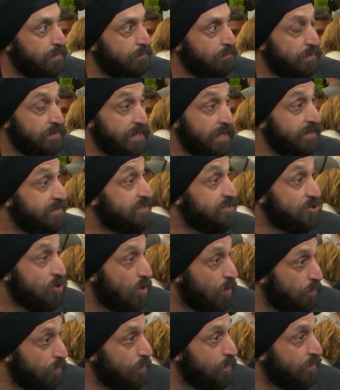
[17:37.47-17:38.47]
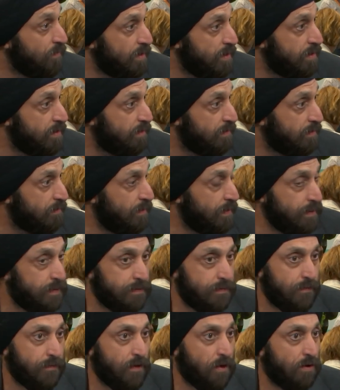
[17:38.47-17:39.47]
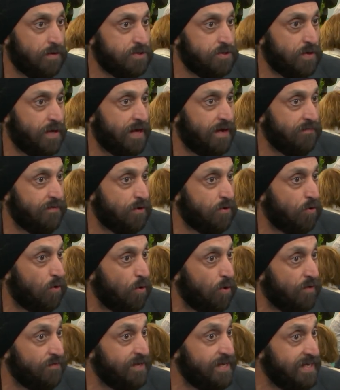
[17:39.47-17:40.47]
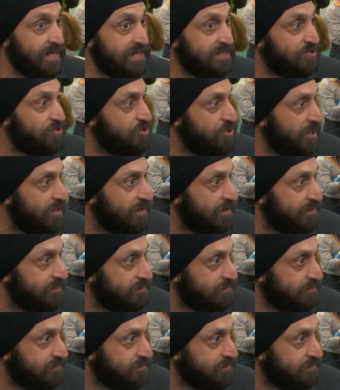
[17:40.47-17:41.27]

But they didn't stop over there, right? They also have a goal of ESG.